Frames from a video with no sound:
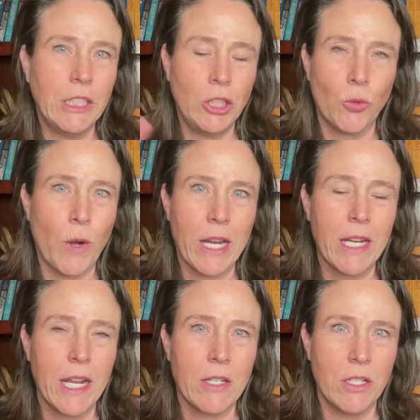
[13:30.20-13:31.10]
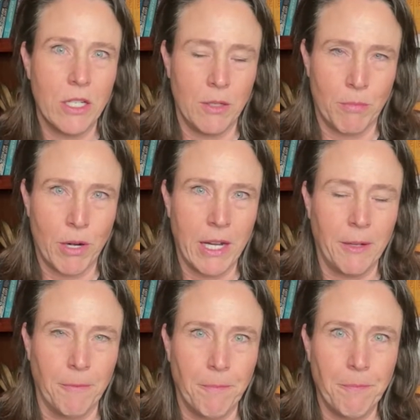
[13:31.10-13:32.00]
Direct connection to the
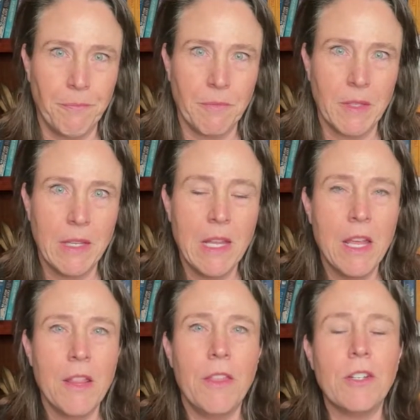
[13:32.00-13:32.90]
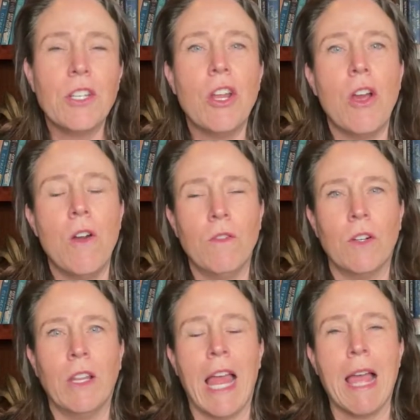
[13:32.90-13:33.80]
brain. There's an
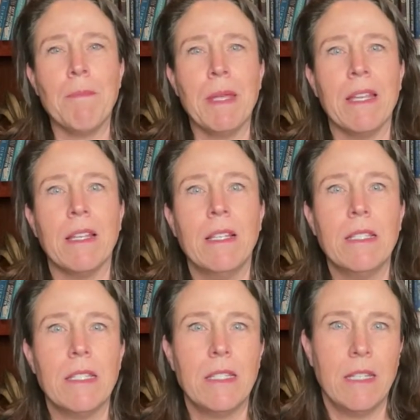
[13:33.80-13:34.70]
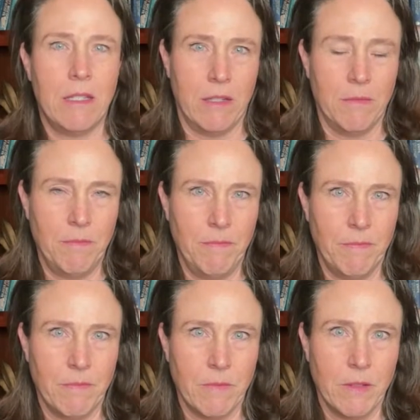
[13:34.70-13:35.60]
overlapping system
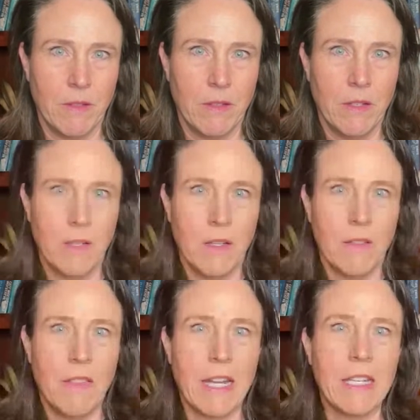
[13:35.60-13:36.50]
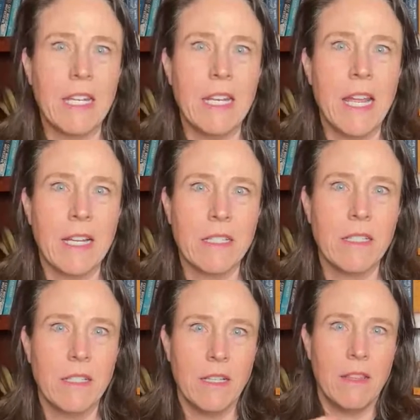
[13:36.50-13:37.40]
that
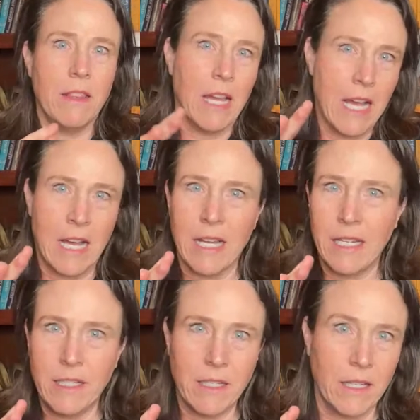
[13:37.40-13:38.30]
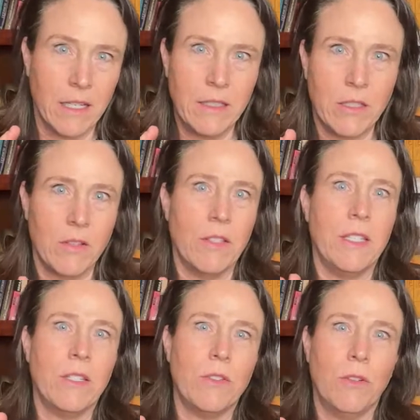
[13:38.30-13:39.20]
connects the hind gut, so the
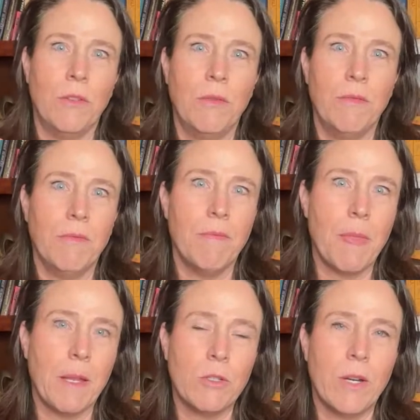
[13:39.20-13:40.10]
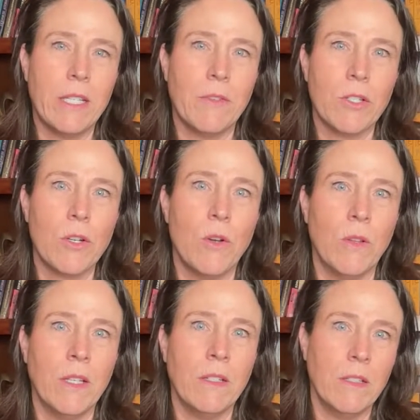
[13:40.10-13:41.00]
distal transverse
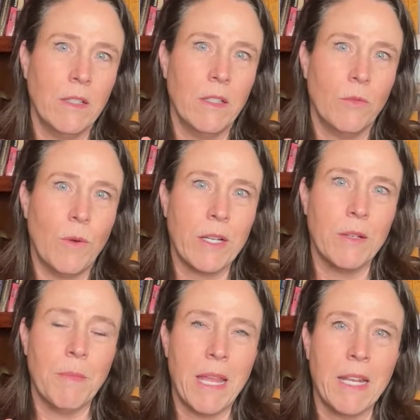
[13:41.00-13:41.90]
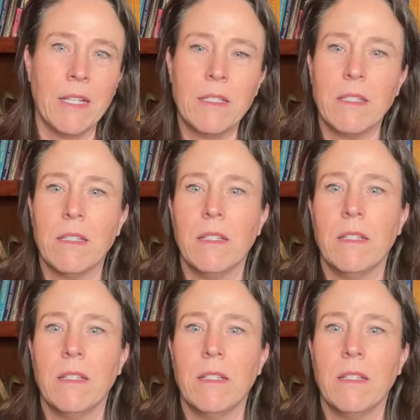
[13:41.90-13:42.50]
colon, rectum, anus,